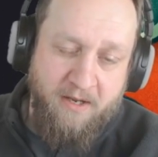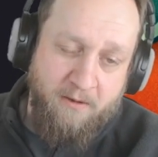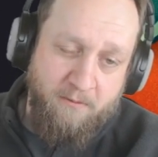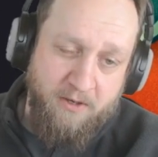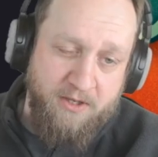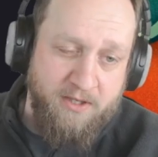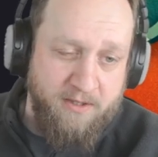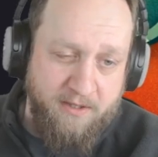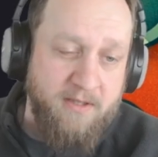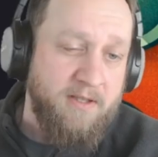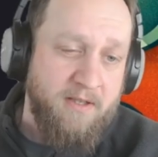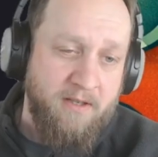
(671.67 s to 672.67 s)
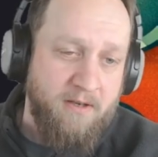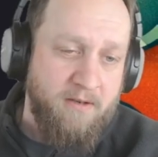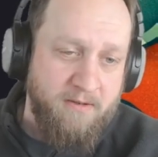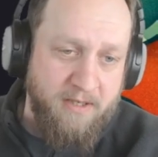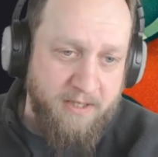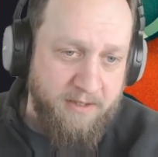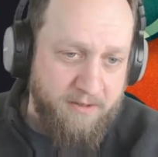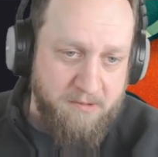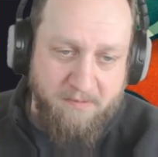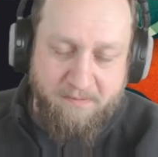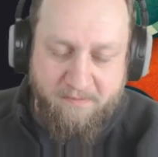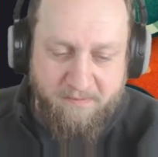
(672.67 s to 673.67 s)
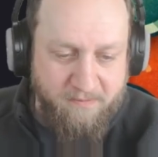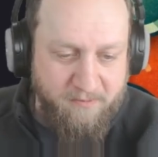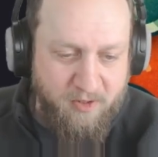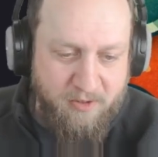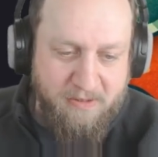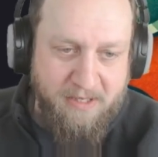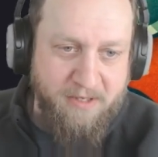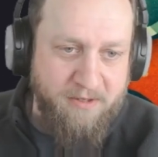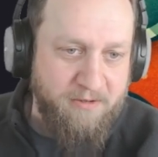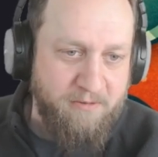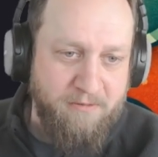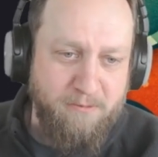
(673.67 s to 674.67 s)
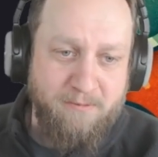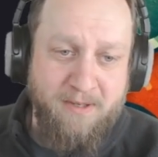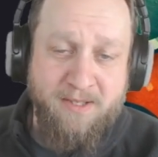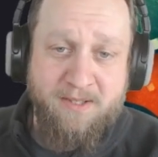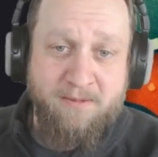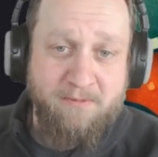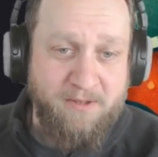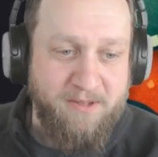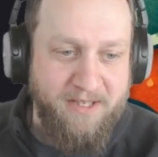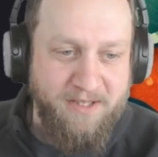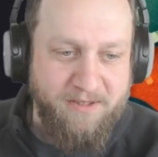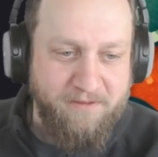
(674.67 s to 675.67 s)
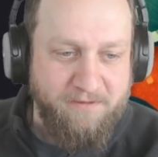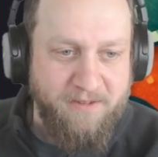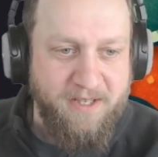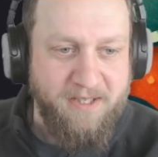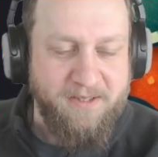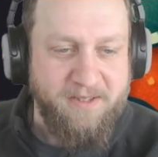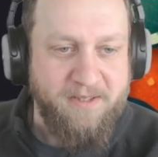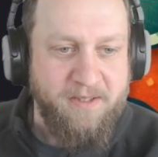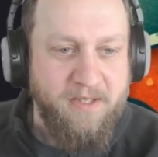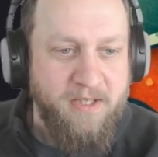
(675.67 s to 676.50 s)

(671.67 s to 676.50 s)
which is alright. Try to write some creative text.